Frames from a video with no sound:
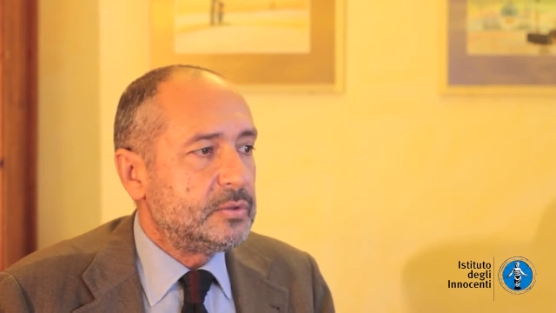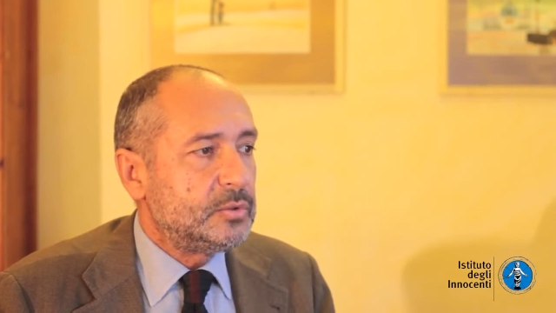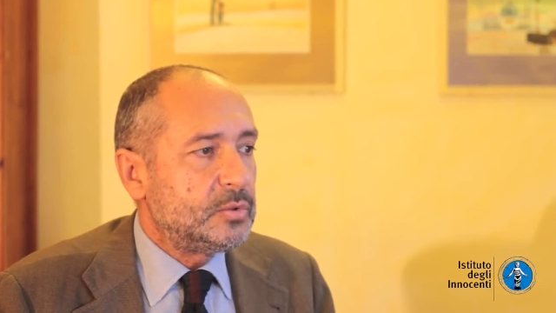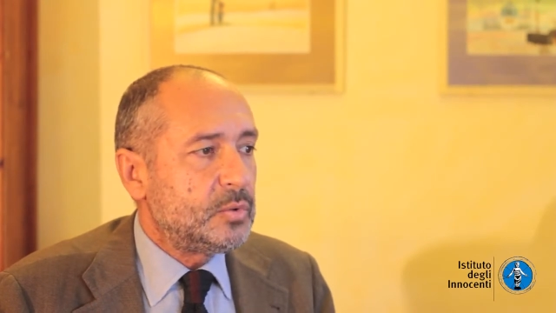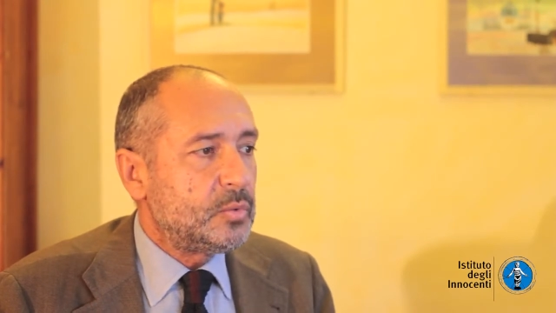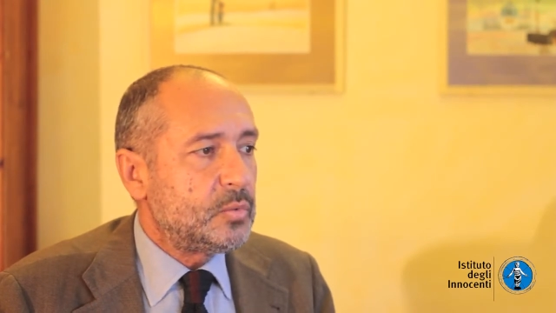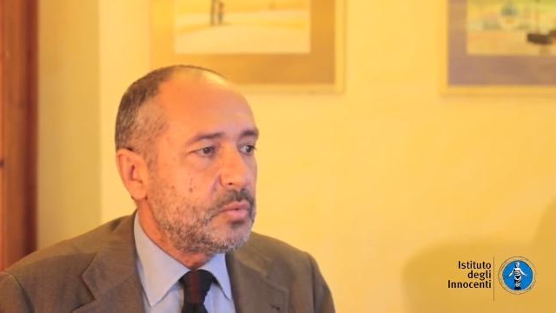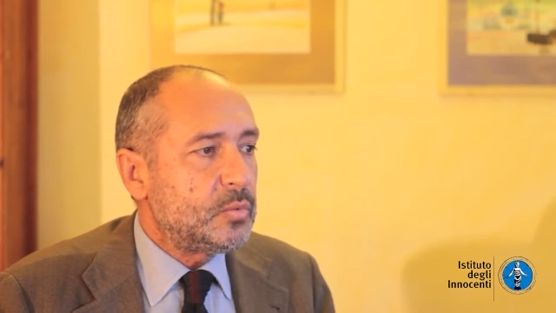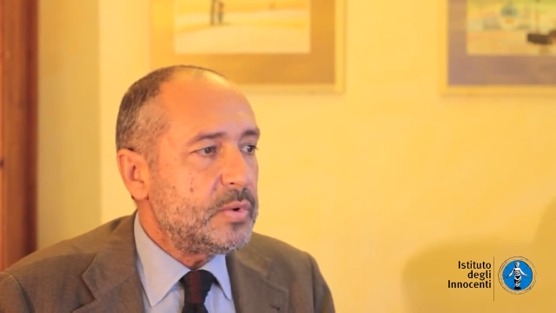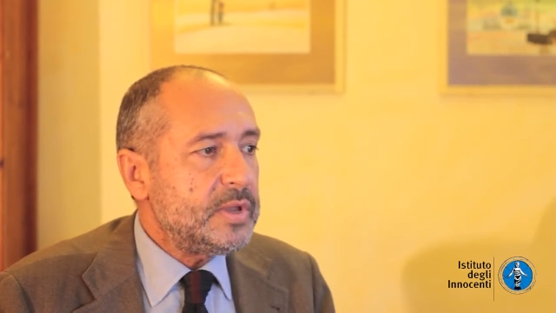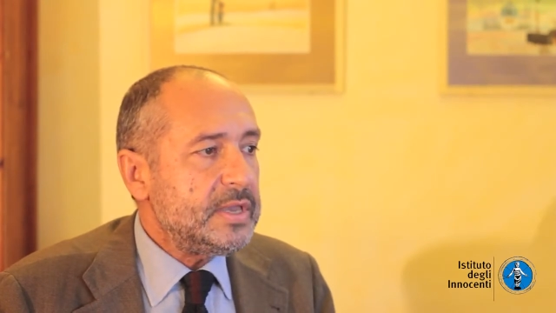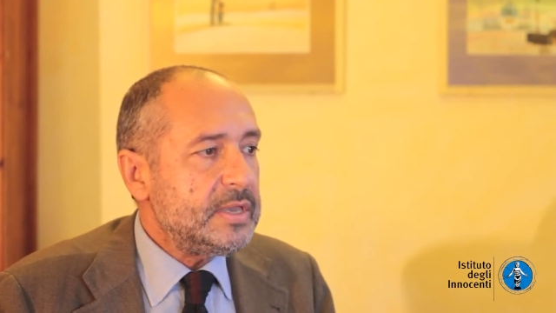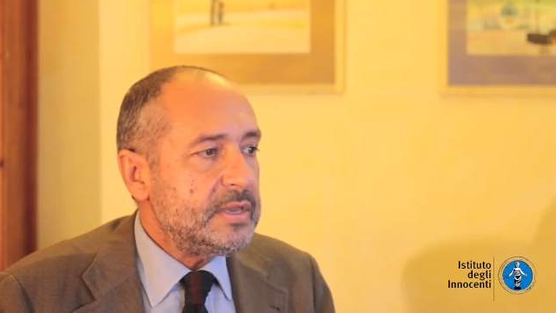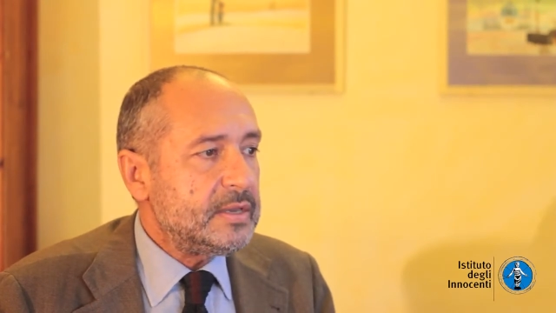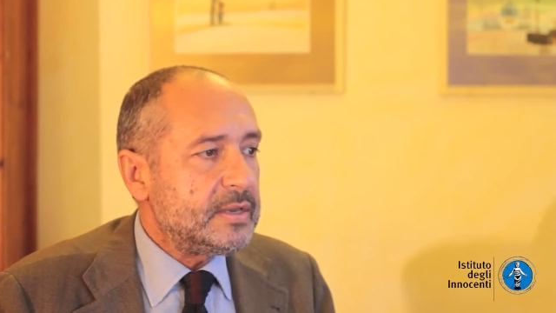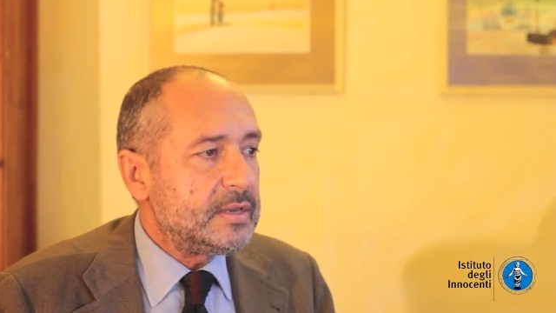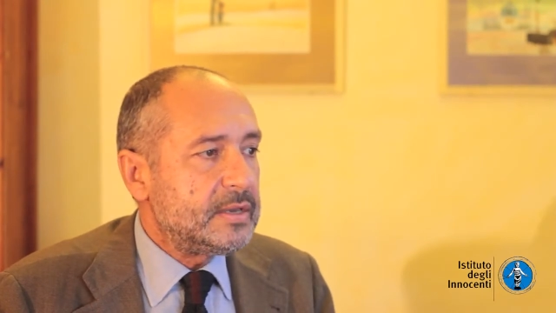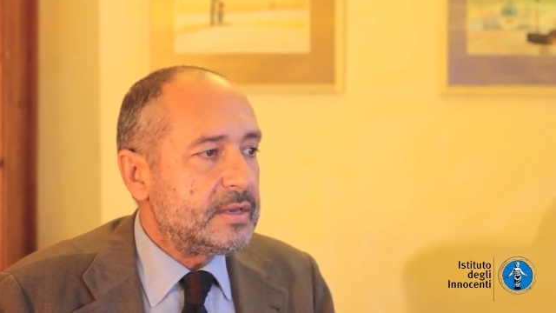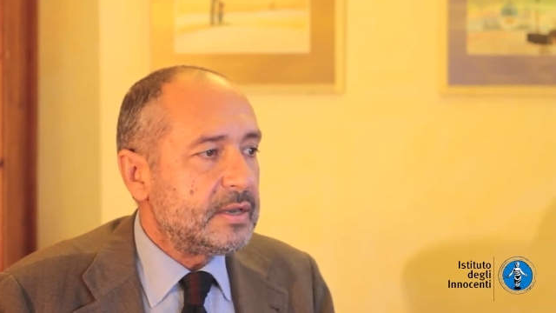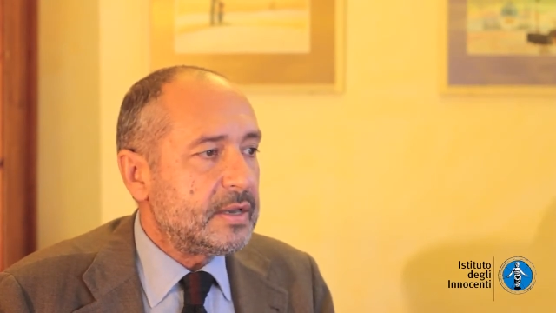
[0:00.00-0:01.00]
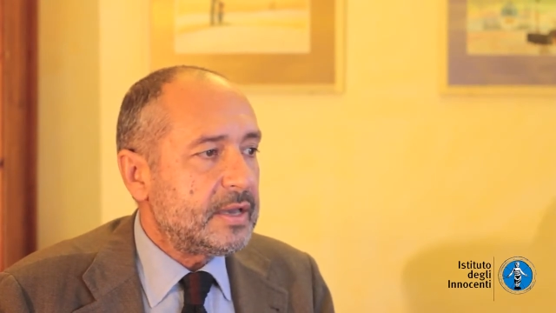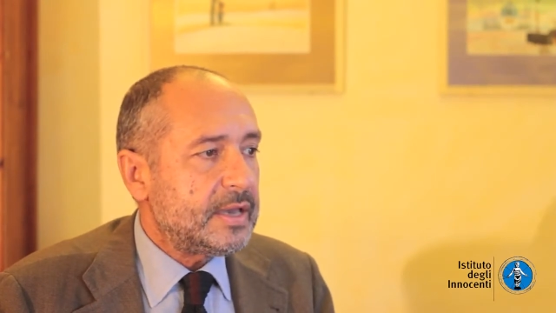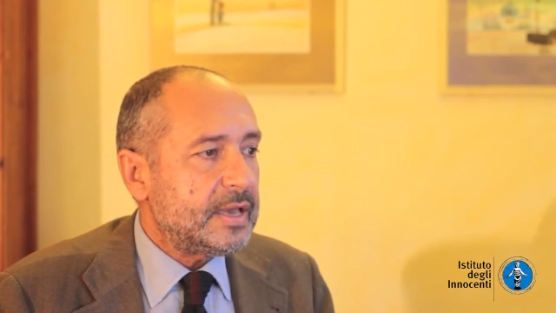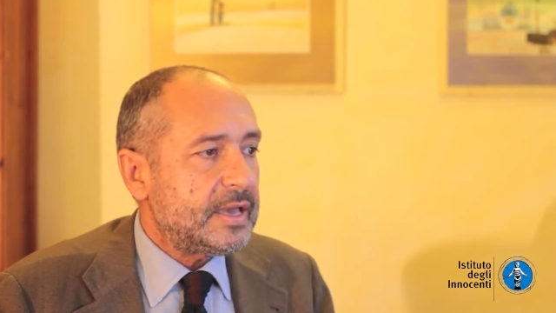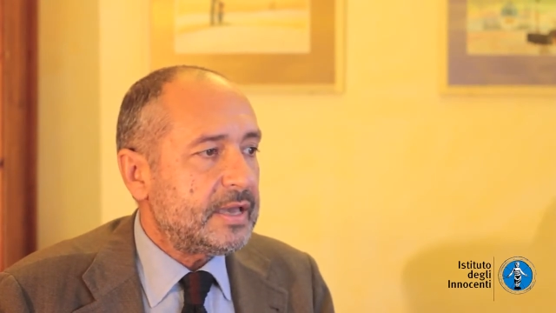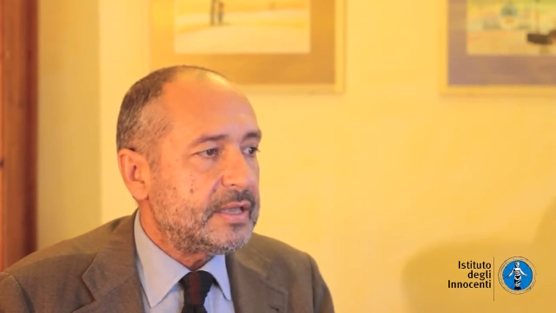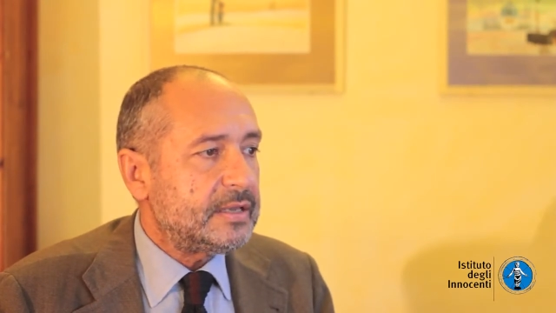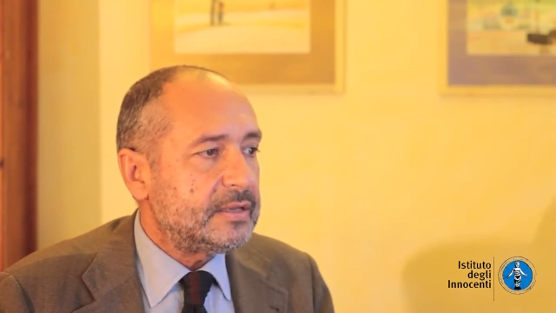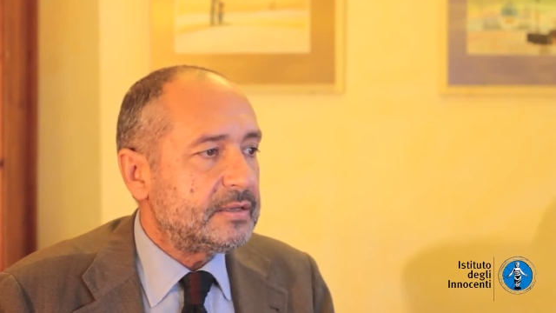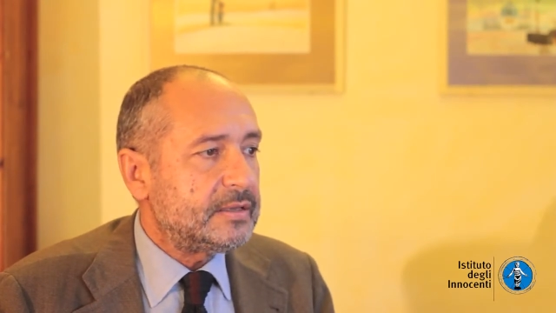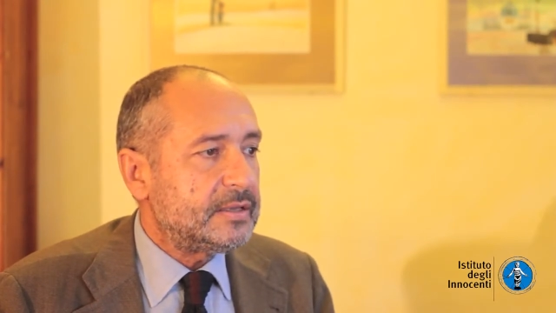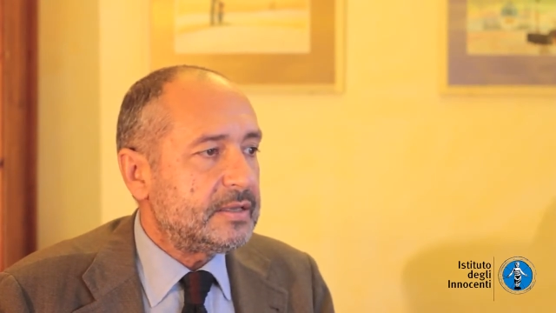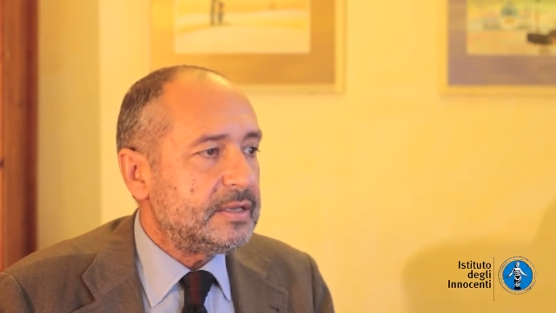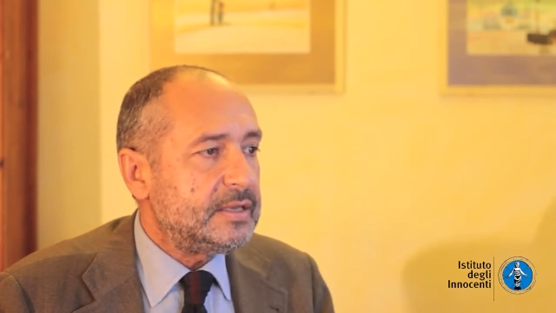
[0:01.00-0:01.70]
to weak and